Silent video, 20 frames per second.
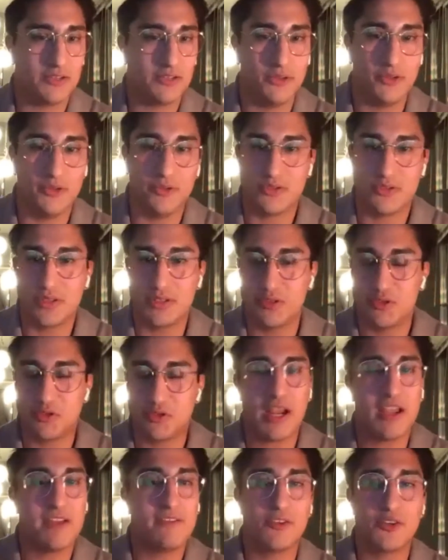includes
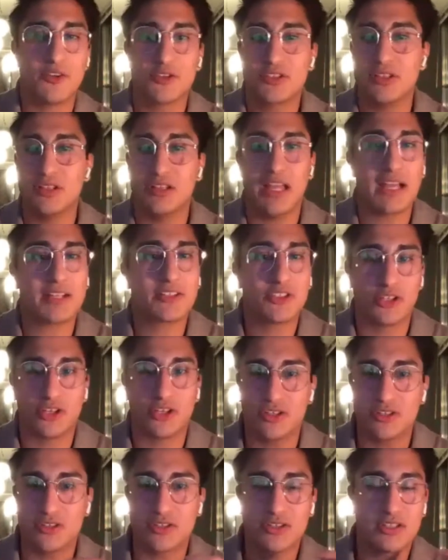drivers,
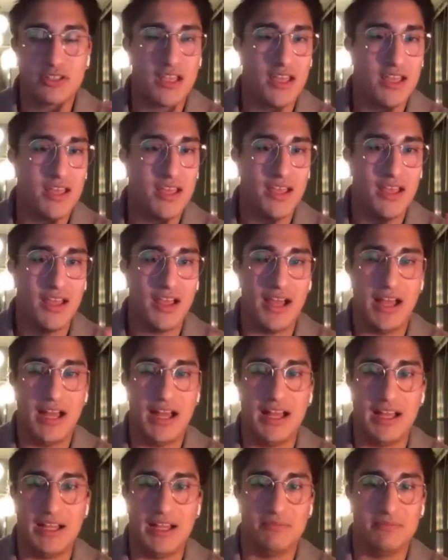selectors,
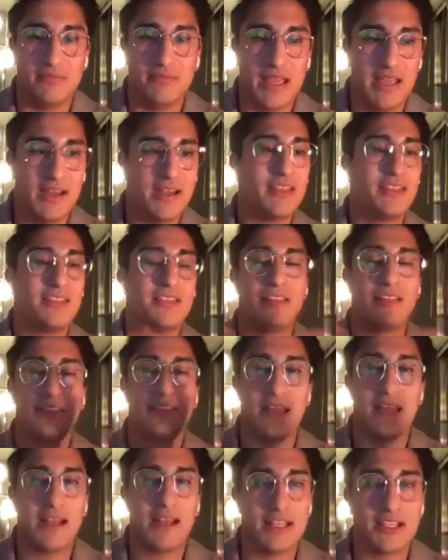
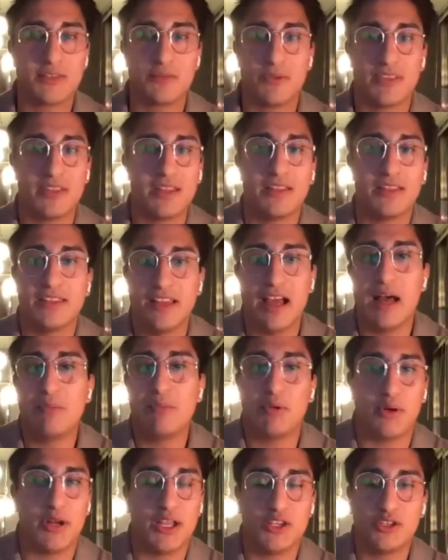anything that is within the
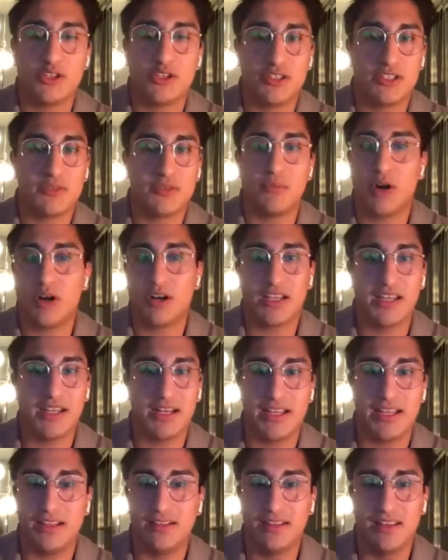operations,
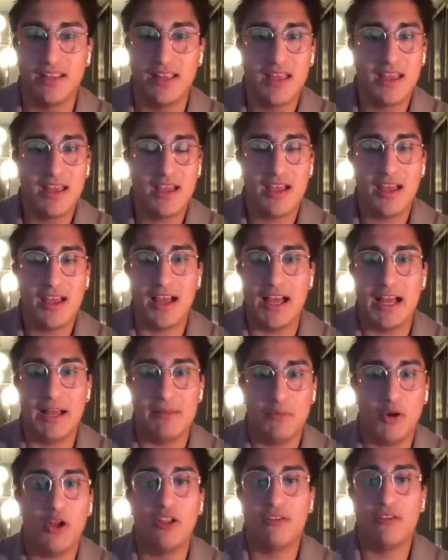marketing.
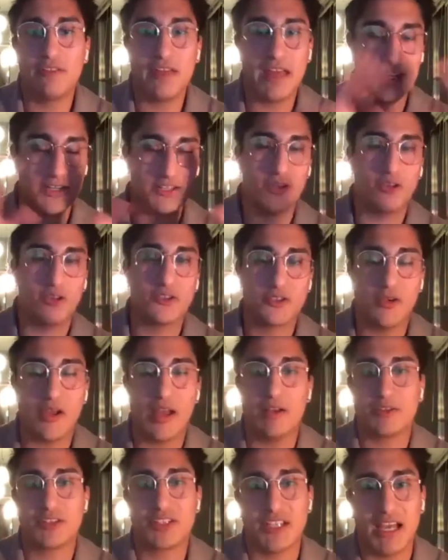All of that is also
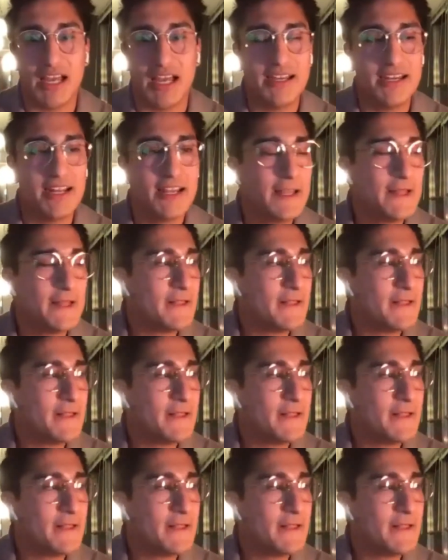outside.